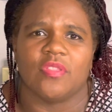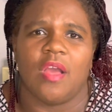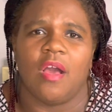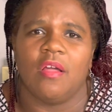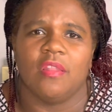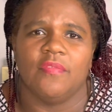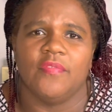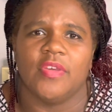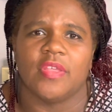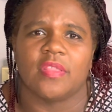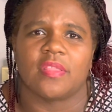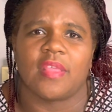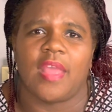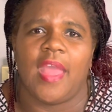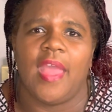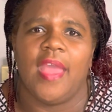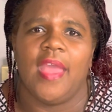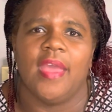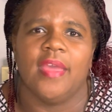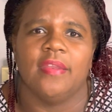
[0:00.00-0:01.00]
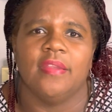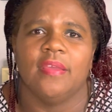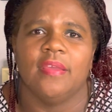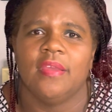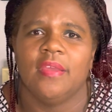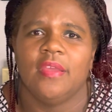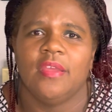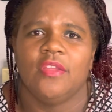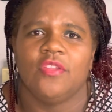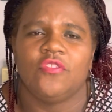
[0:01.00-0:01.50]
All of us had
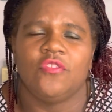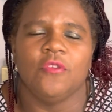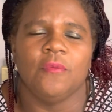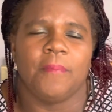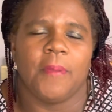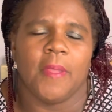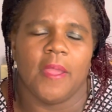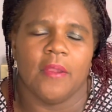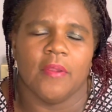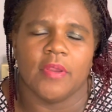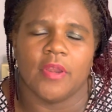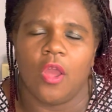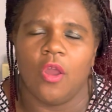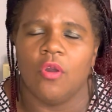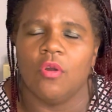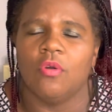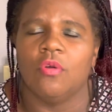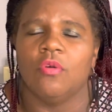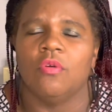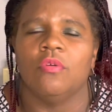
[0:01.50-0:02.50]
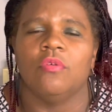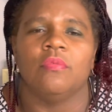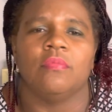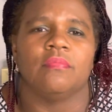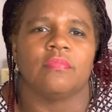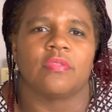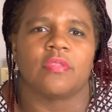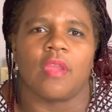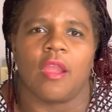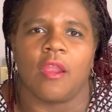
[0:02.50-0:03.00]
two-parent
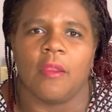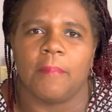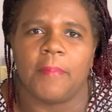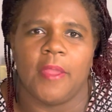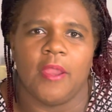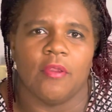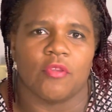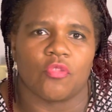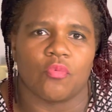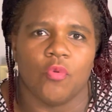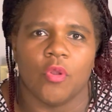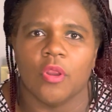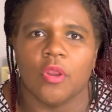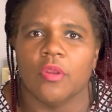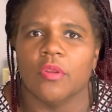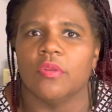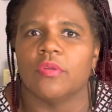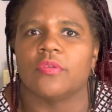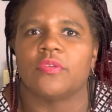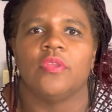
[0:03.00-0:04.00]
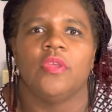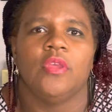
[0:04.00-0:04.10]
homes. Our parents worked.